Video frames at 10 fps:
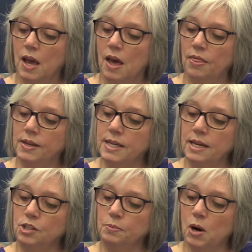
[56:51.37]
The
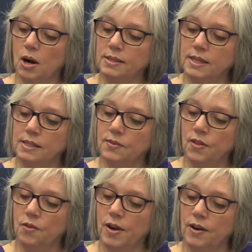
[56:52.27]
tender process for
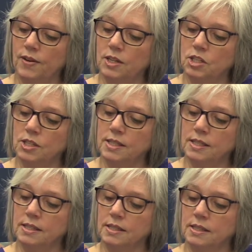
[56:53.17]
the renovations
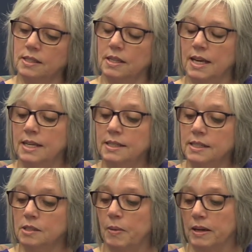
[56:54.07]
is
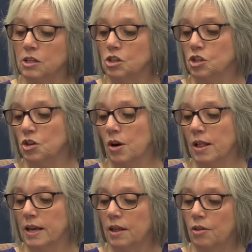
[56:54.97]
expected
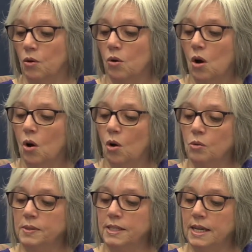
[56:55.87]
shortly, though
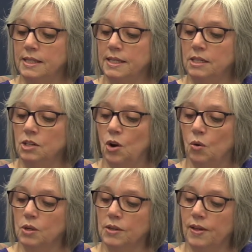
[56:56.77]
Olmsted did
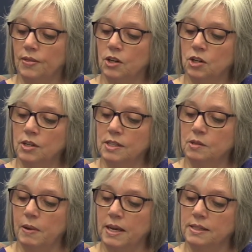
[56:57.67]
note that the current
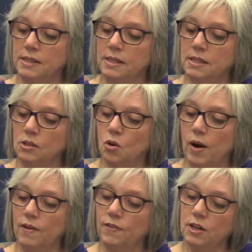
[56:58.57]
space is still
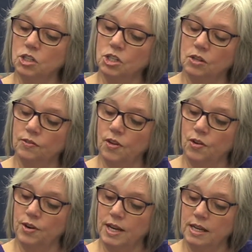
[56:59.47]
quite functional for their
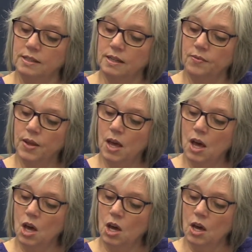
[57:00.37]
needs.
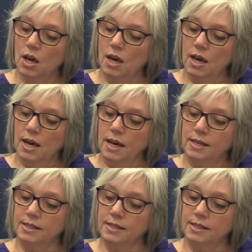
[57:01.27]
He said,